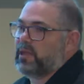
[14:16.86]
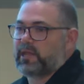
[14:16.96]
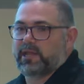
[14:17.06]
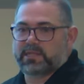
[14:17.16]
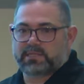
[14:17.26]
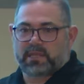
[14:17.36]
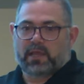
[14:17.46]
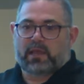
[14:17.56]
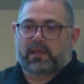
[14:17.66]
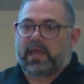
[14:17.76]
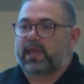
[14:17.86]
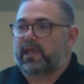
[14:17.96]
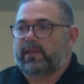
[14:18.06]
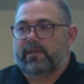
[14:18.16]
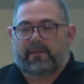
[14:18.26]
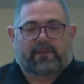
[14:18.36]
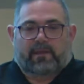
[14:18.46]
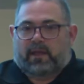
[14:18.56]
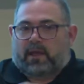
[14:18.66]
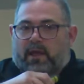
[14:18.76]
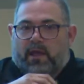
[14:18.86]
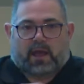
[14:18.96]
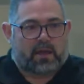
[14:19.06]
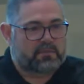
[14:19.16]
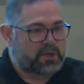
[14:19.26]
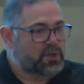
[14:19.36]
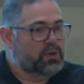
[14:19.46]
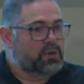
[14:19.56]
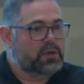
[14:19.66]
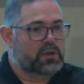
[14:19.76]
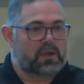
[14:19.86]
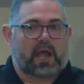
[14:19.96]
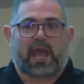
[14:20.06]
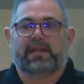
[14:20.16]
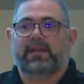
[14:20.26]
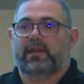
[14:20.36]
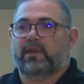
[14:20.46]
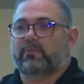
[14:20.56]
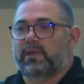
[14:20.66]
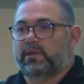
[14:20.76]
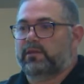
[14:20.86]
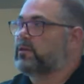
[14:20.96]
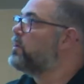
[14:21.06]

in is, hey, I'm new, I need to come in,